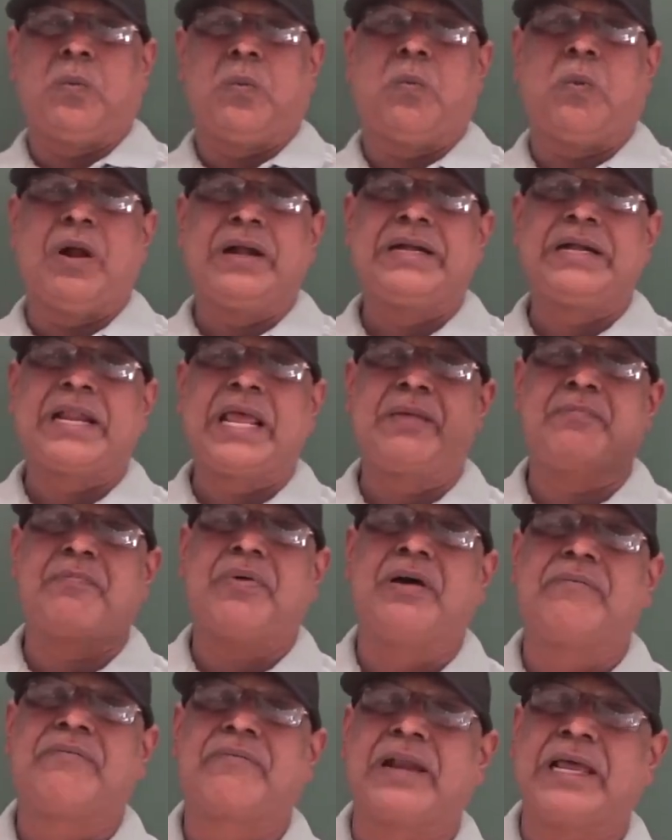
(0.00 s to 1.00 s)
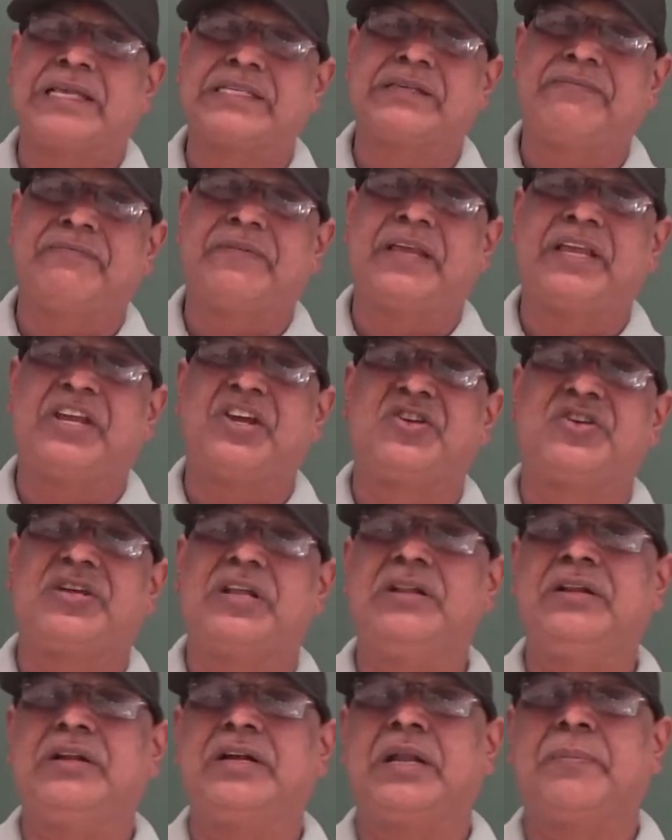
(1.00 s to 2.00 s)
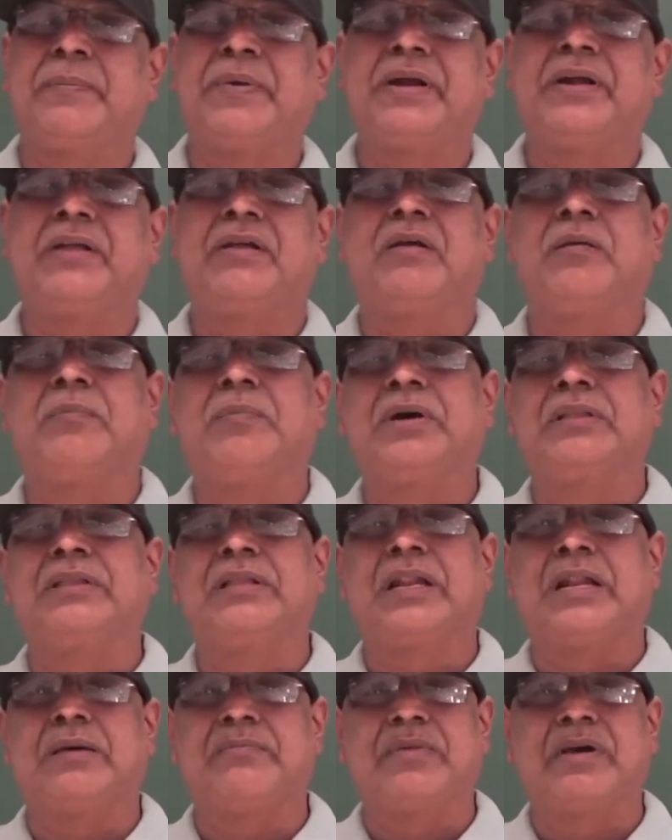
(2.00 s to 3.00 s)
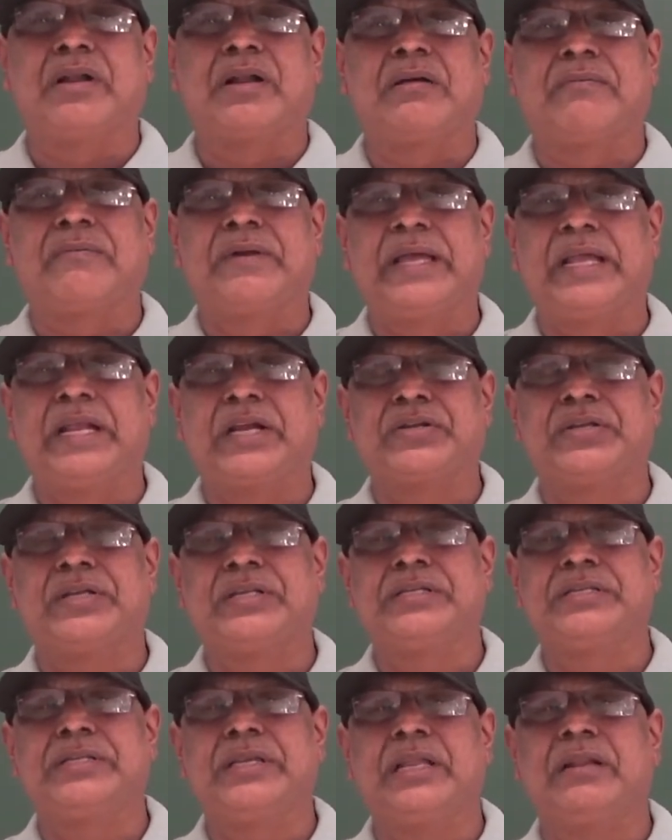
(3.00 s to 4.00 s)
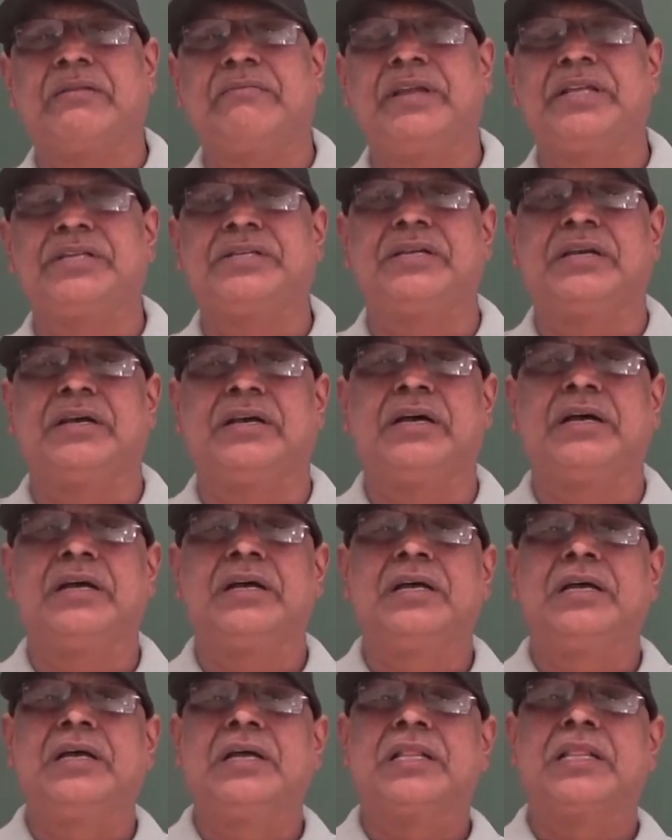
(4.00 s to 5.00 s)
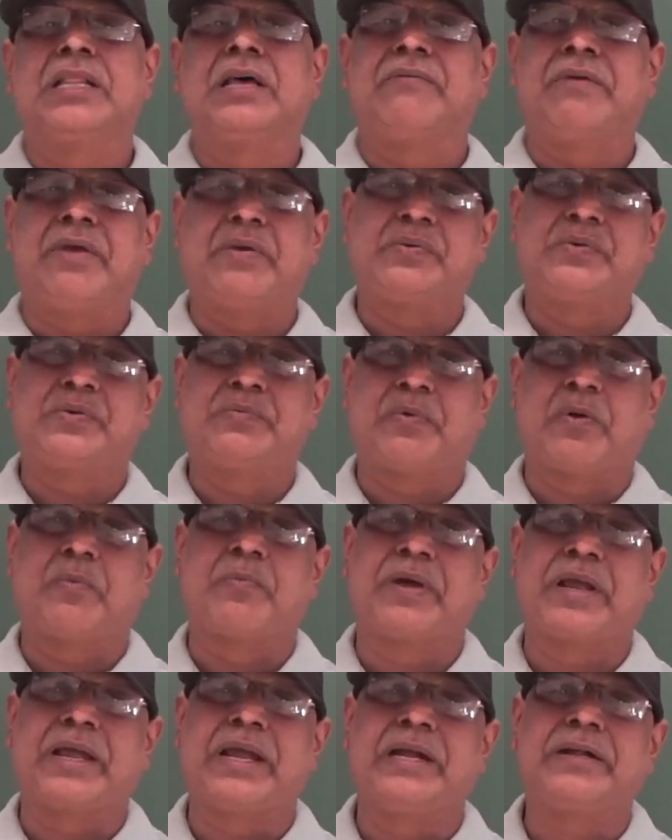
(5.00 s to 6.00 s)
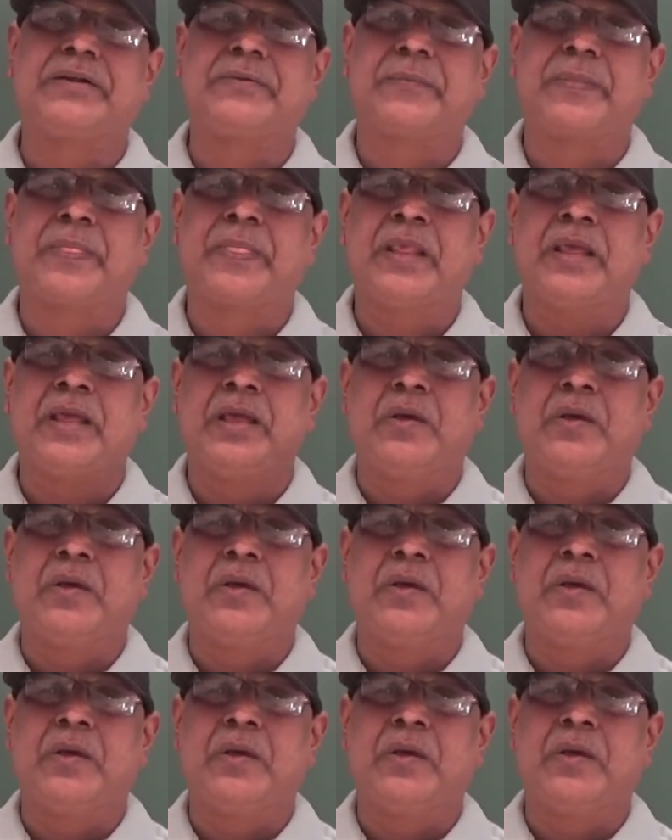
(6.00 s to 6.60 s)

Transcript: one type of classification depending upon the number of directions in which the waves propagate,